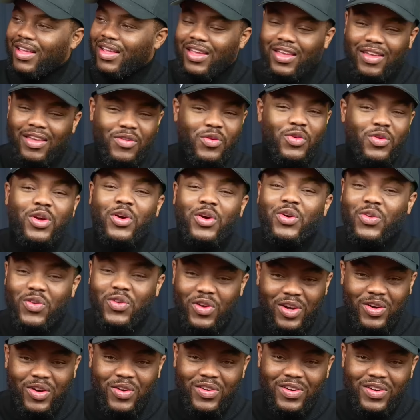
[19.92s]
If you know, you
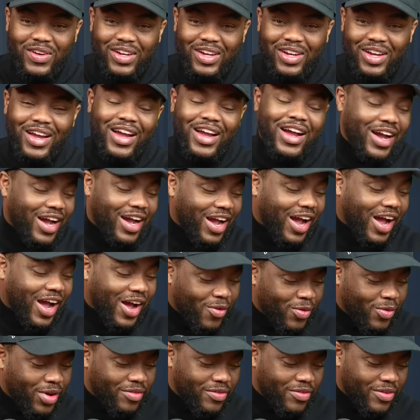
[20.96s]
know.
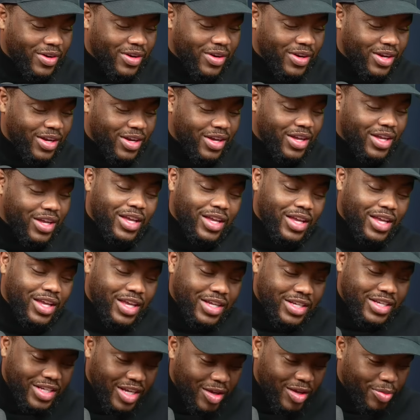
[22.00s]
However, can
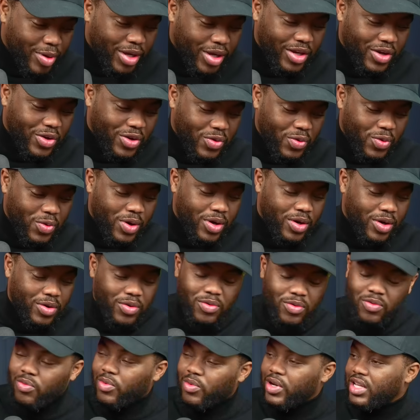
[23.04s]
Shiba Inu
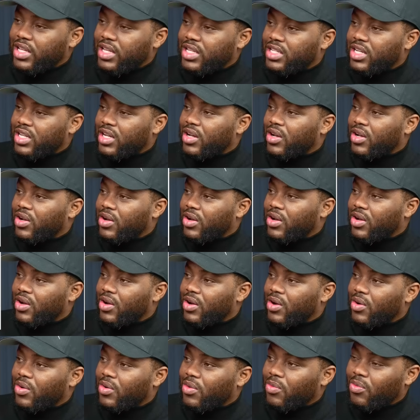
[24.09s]
reach
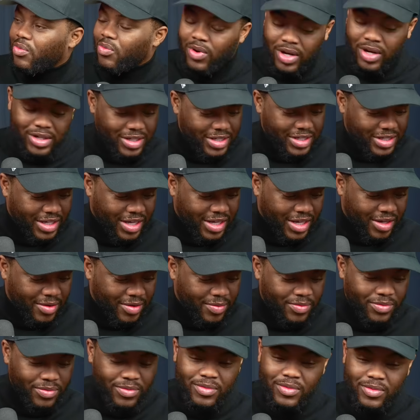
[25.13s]
1 cent?
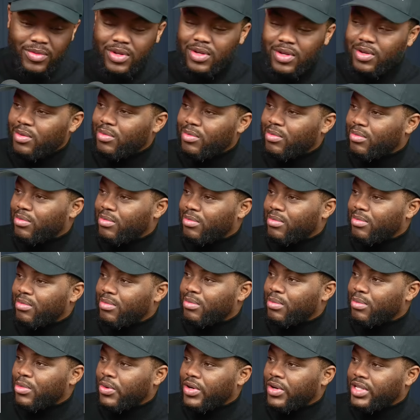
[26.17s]

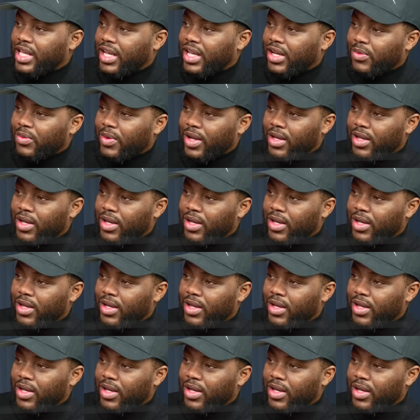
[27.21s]
Maury, take it away.